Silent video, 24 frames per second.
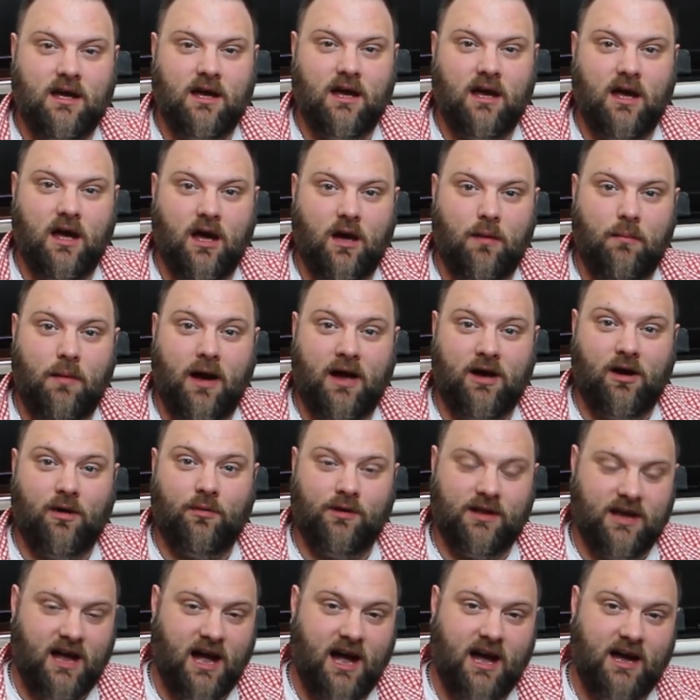I
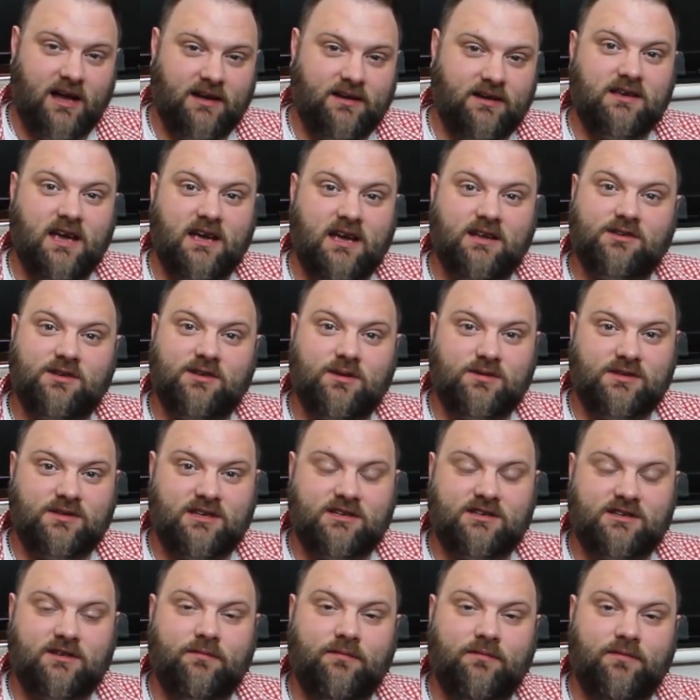only had Yaesu
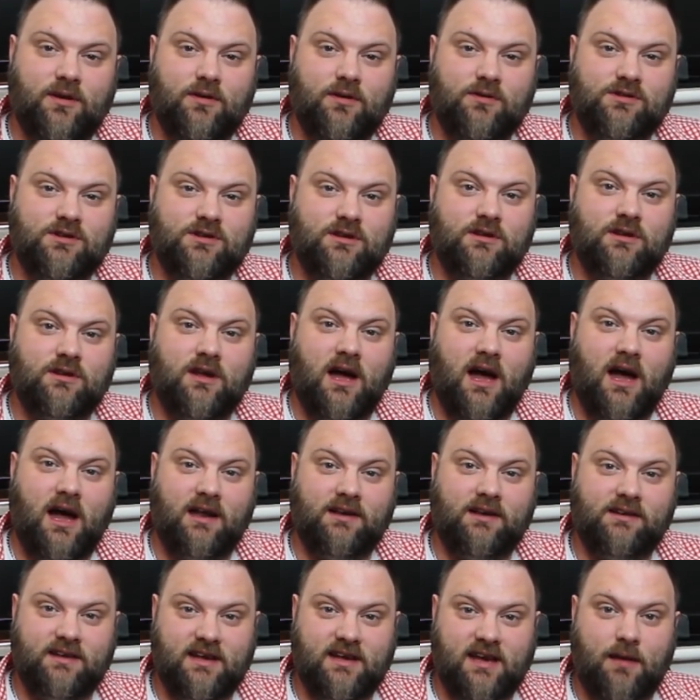System Fusion
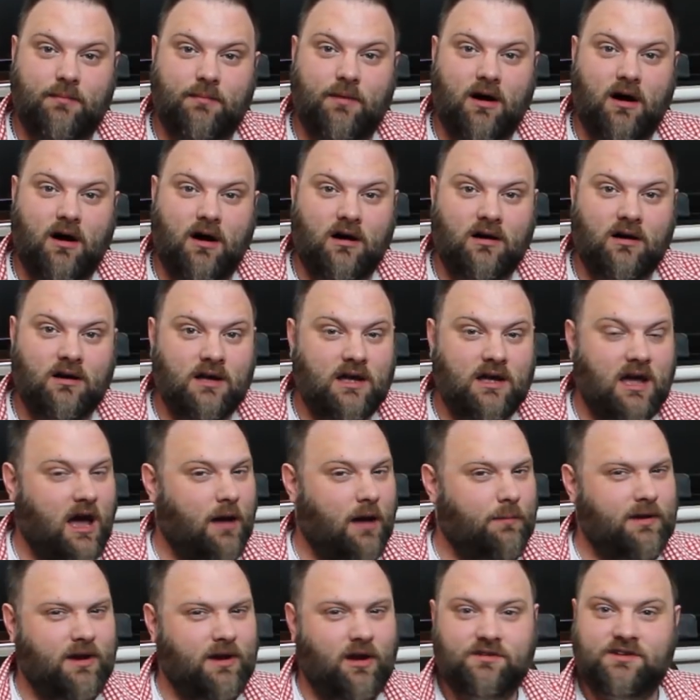and DMR.
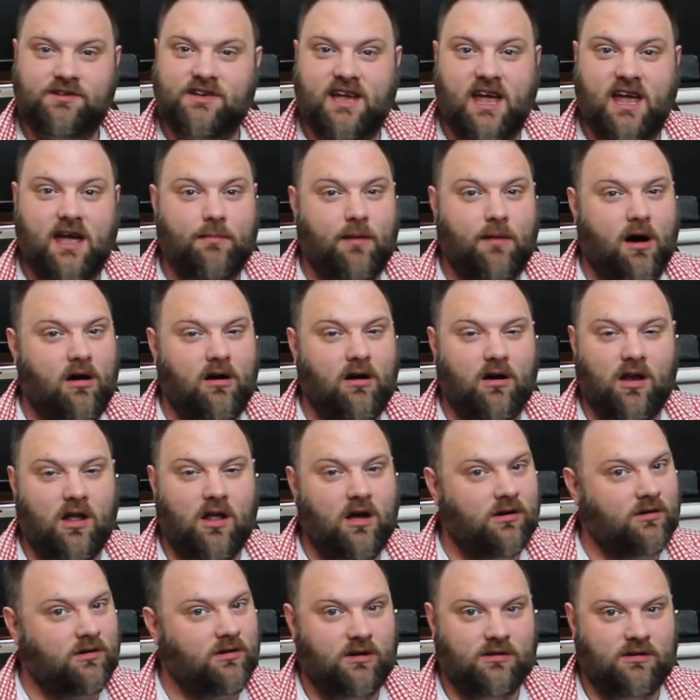I've been on DMR a
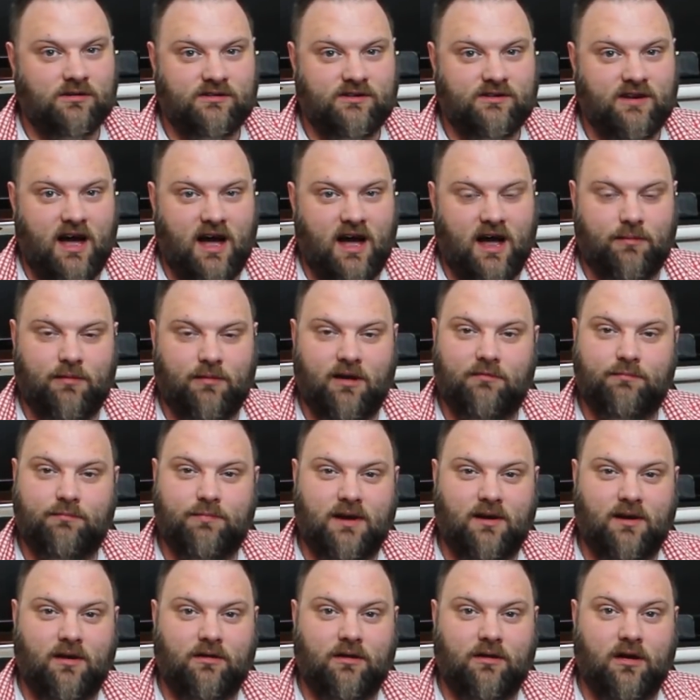long time, and I've
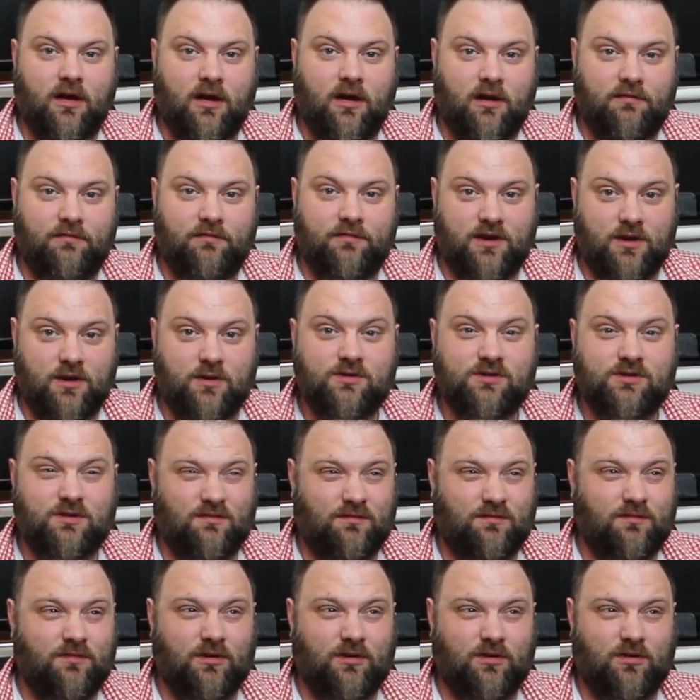been on Fusion
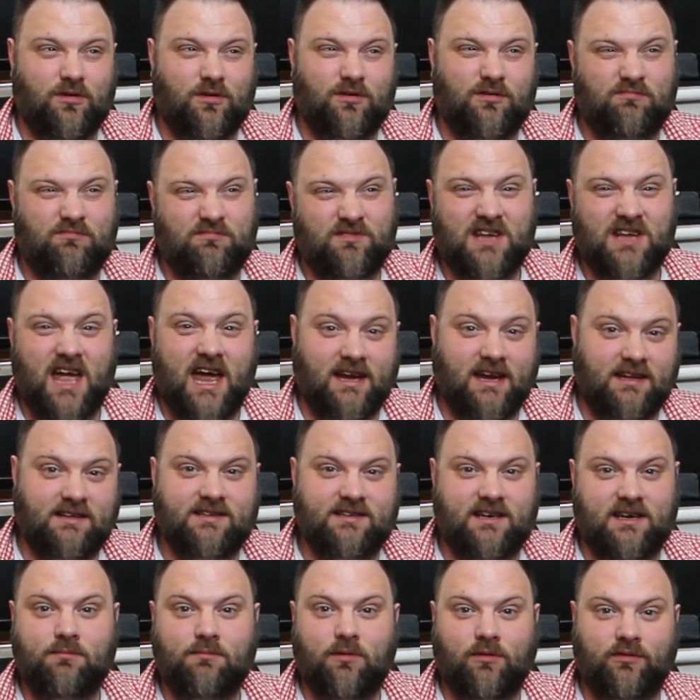for a good
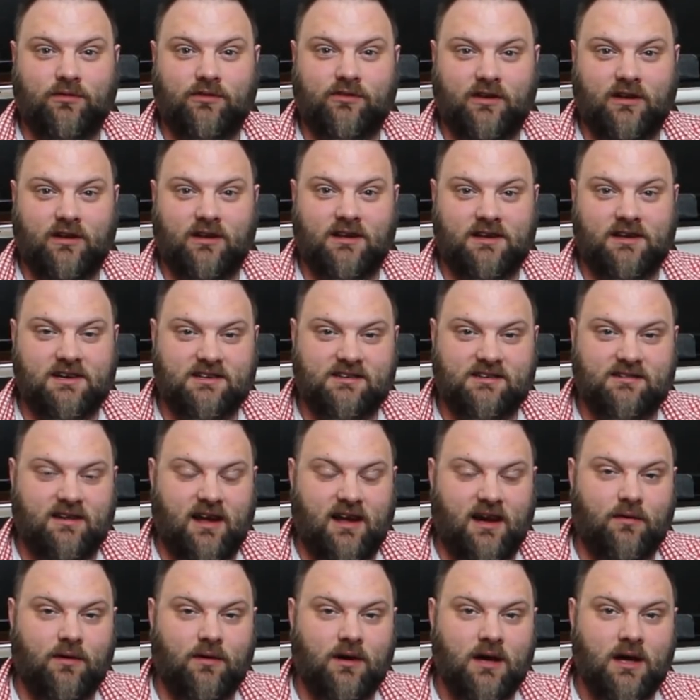18 months at least
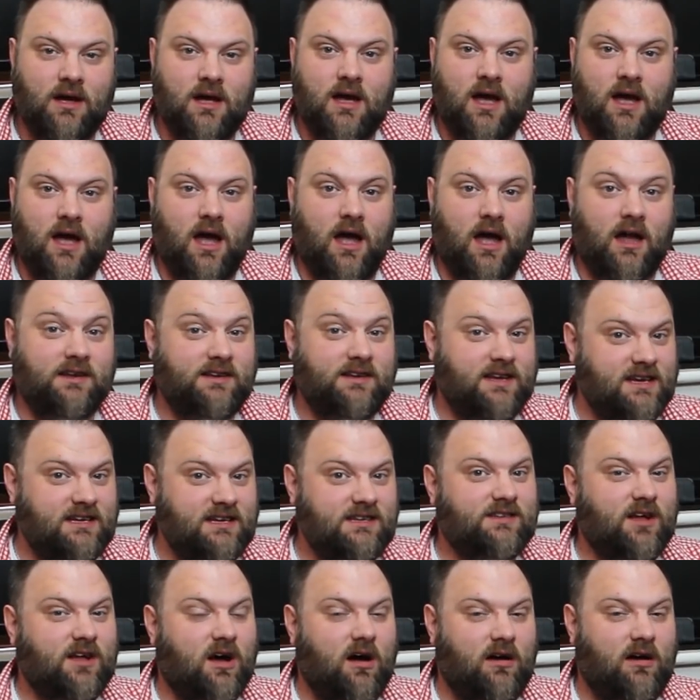now.
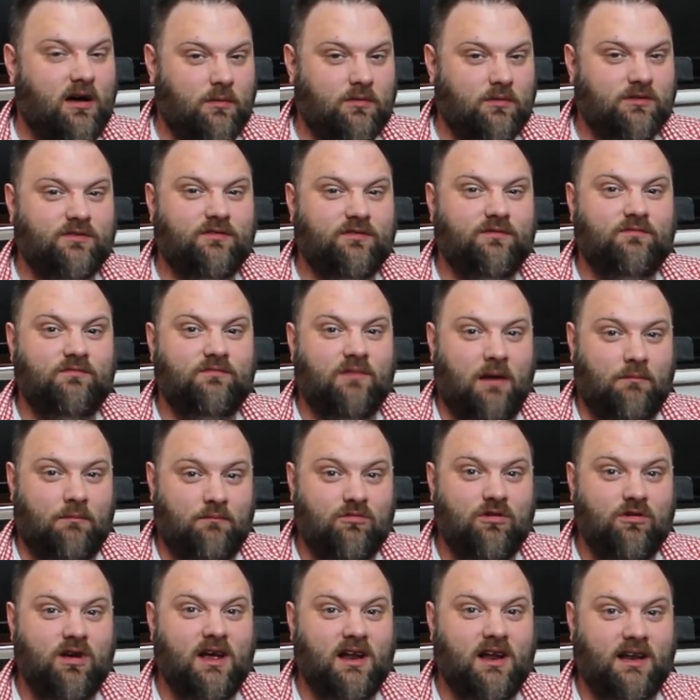DSTAR, I'm
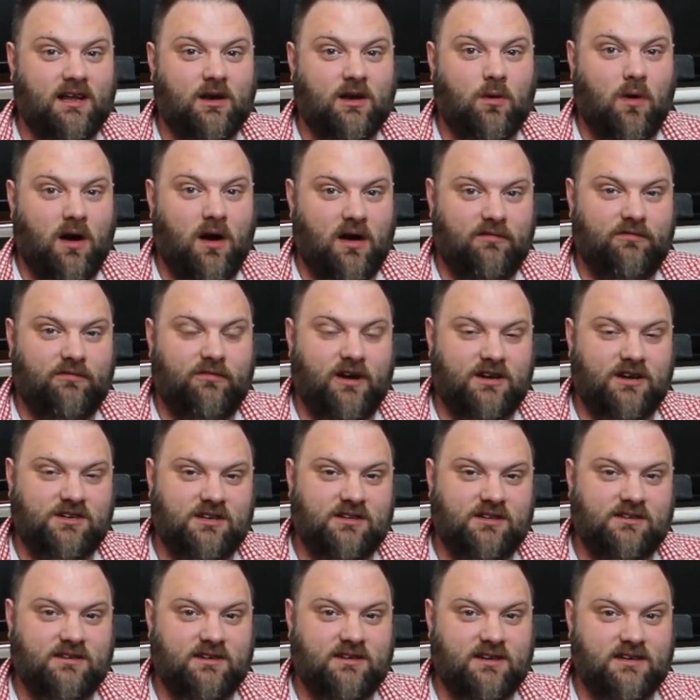really quite fresh
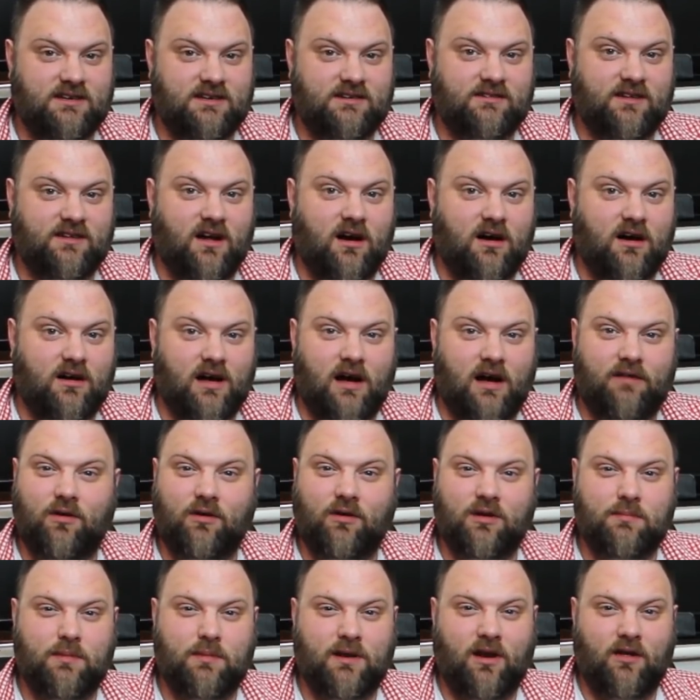into DSTAR. I've
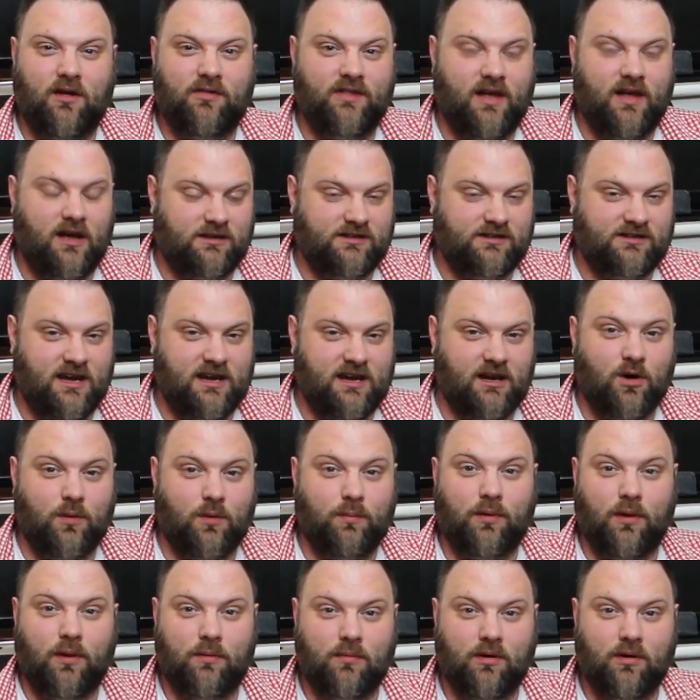only been on that, say, a
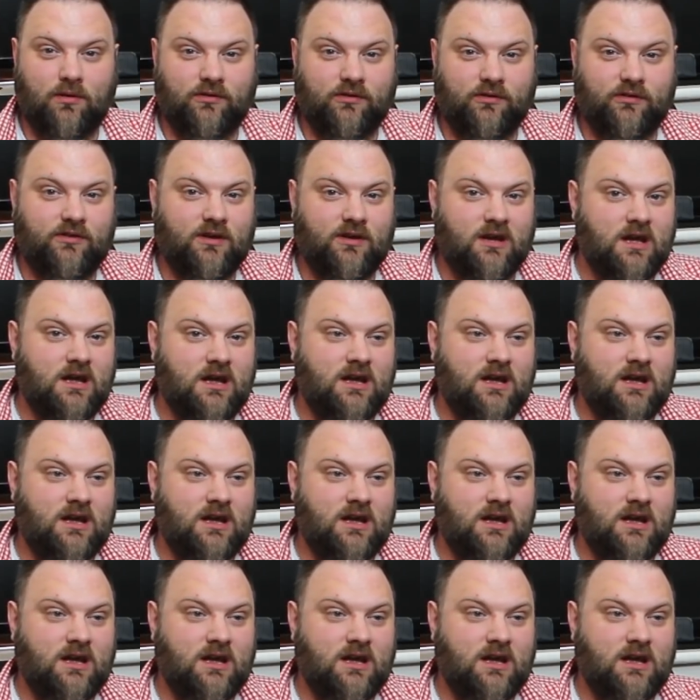couple of months.